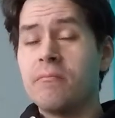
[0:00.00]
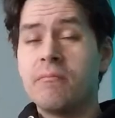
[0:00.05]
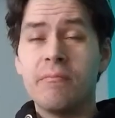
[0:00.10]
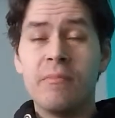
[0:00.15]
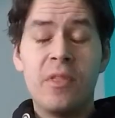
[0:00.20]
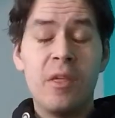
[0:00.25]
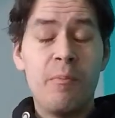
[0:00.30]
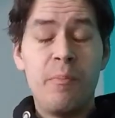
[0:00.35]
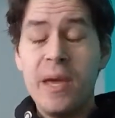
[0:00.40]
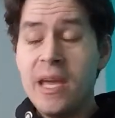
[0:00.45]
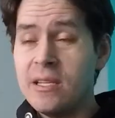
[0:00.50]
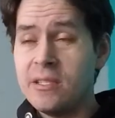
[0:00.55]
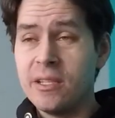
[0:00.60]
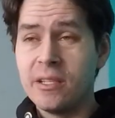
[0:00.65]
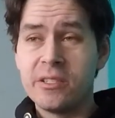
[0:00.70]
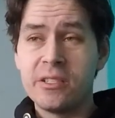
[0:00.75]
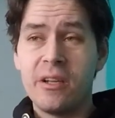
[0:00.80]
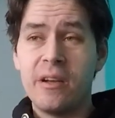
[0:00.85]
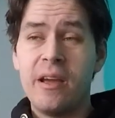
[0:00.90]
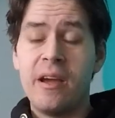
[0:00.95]
The
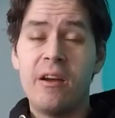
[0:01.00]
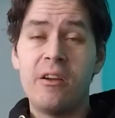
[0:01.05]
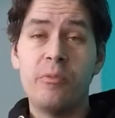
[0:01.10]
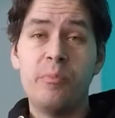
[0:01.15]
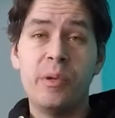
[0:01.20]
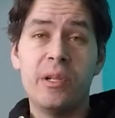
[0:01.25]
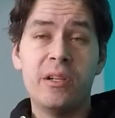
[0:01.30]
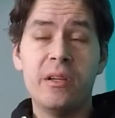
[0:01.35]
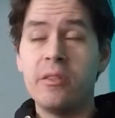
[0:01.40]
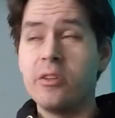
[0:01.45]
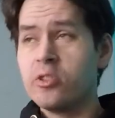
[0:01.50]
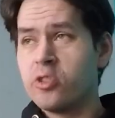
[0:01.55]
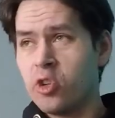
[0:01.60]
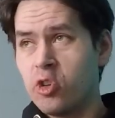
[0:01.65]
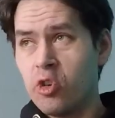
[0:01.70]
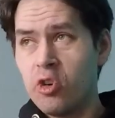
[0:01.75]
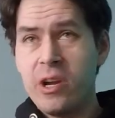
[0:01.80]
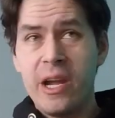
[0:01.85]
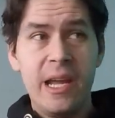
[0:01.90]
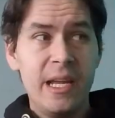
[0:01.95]
basics on how to build it. There's
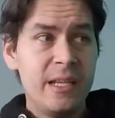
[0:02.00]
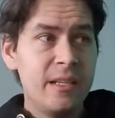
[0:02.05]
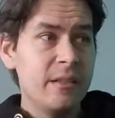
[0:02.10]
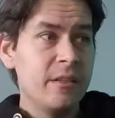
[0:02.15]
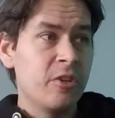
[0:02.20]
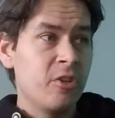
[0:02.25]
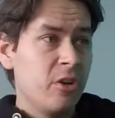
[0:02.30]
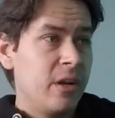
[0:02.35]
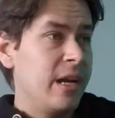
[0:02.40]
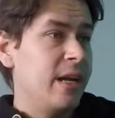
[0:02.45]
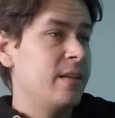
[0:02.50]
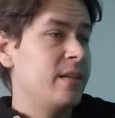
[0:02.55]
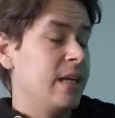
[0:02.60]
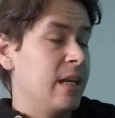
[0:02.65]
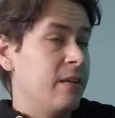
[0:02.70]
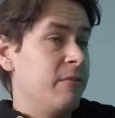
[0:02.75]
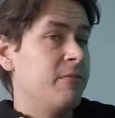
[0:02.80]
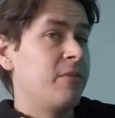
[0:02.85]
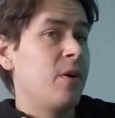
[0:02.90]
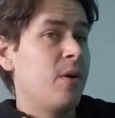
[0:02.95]
great
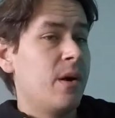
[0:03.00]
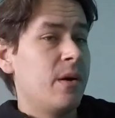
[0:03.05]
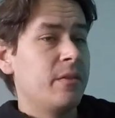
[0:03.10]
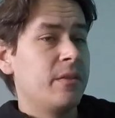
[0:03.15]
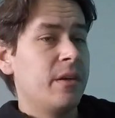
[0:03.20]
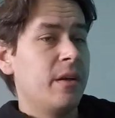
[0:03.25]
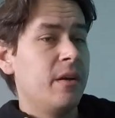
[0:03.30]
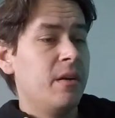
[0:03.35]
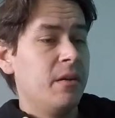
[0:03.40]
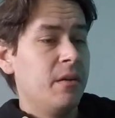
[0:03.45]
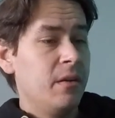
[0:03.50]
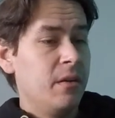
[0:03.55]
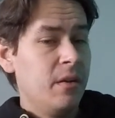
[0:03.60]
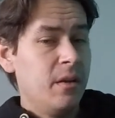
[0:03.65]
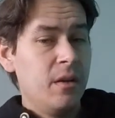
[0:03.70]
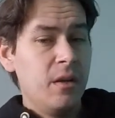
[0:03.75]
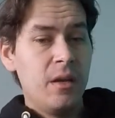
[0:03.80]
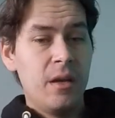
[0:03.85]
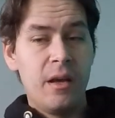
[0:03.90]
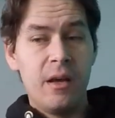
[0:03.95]
info out there.
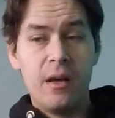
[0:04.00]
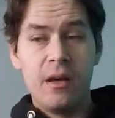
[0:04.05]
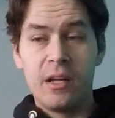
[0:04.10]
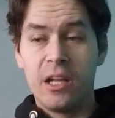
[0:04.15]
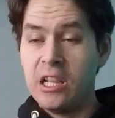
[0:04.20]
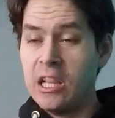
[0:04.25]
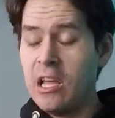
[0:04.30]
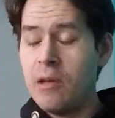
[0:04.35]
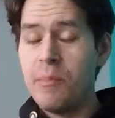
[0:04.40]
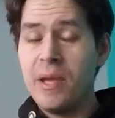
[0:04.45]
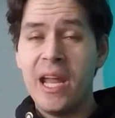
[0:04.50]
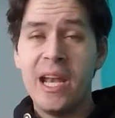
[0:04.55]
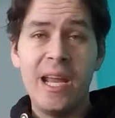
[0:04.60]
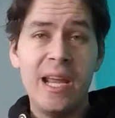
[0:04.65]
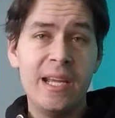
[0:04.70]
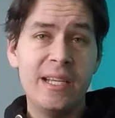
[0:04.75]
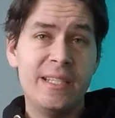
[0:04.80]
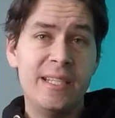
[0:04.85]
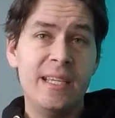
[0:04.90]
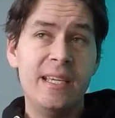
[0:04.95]
Club
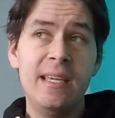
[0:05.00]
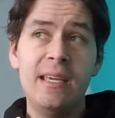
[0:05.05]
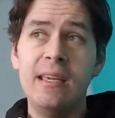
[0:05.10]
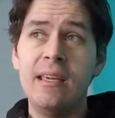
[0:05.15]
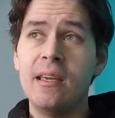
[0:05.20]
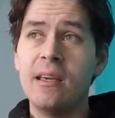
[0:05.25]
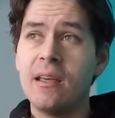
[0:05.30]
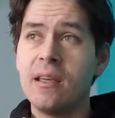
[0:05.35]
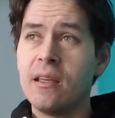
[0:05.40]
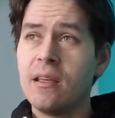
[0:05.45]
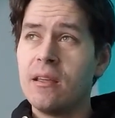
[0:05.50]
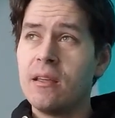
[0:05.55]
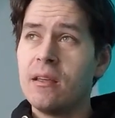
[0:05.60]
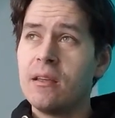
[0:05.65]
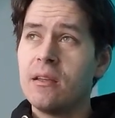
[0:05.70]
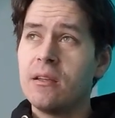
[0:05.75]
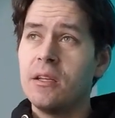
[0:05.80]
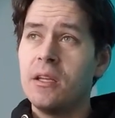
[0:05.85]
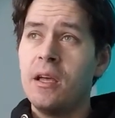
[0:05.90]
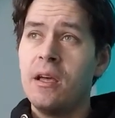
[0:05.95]
NAT
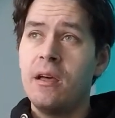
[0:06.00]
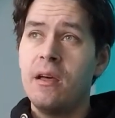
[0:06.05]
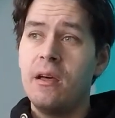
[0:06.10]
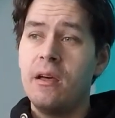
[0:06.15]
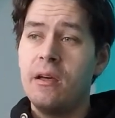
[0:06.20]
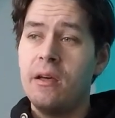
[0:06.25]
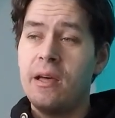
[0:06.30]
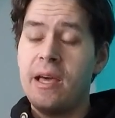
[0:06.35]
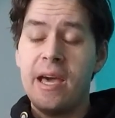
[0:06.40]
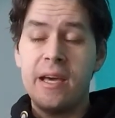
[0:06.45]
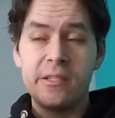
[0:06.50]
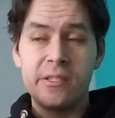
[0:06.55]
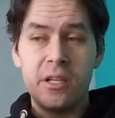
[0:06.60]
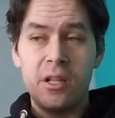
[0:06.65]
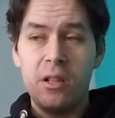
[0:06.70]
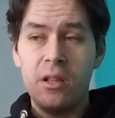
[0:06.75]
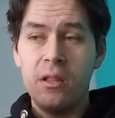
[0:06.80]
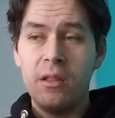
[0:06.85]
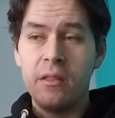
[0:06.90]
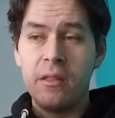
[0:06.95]

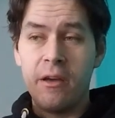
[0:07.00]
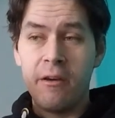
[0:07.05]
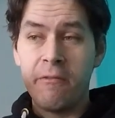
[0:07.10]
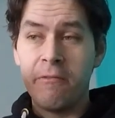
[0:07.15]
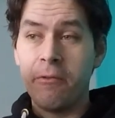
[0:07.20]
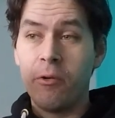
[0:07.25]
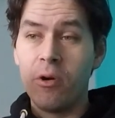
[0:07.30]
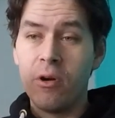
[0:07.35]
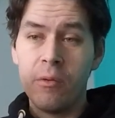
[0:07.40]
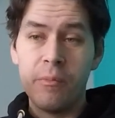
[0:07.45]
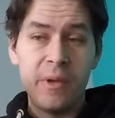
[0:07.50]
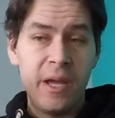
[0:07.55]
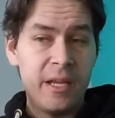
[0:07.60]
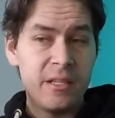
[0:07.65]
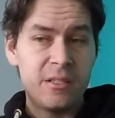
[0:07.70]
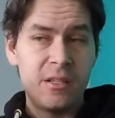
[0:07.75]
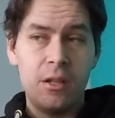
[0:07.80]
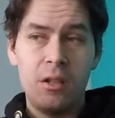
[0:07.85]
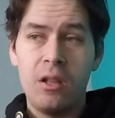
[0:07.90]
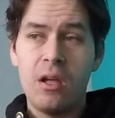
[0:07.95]
the forum has
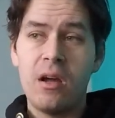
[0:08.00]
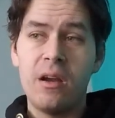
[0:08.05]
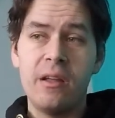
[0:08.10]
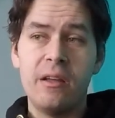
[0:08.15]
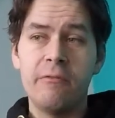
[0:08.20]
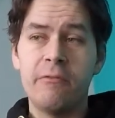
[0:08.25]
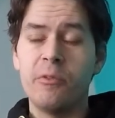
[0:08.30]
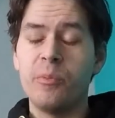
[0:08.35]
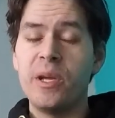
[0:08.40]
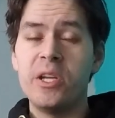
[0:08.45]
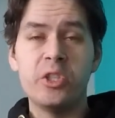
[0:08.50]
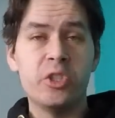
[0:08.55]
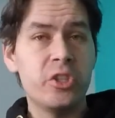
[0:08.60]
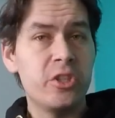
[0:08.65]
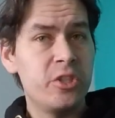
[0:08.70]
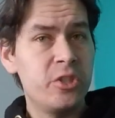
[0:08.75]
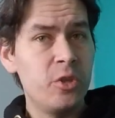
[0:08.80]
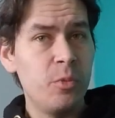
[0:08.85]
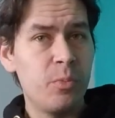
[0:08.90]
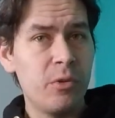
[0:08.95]
a lot of information.
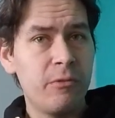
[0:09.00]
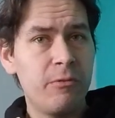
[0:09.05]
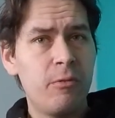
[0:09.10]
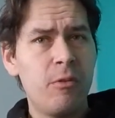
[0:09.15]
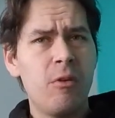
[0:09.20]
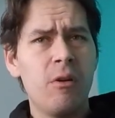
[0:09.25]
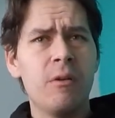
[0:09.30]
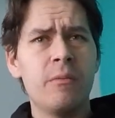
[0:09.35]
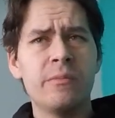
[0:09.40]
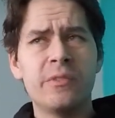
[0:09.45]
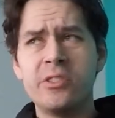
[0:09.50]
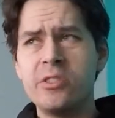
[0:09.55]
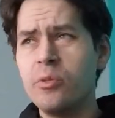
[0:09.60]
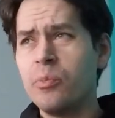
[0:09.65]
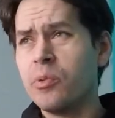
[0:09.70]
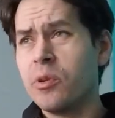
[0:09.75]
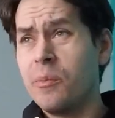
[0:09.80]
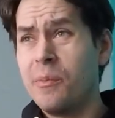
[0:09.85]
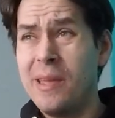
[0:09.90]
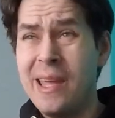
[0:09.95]
Superform,
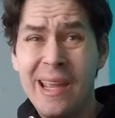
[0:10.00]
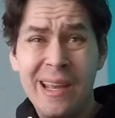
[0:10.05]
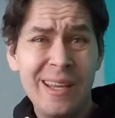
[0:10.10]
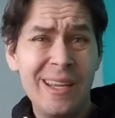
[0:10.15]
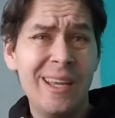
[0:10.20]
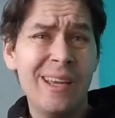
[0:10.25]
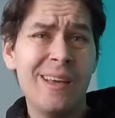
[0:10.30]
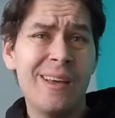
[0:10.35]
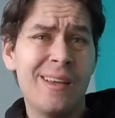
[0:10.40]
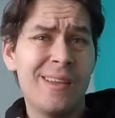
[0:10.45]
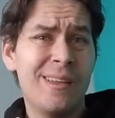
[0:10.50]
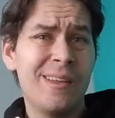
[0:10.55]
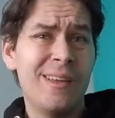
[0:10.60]
Supramania.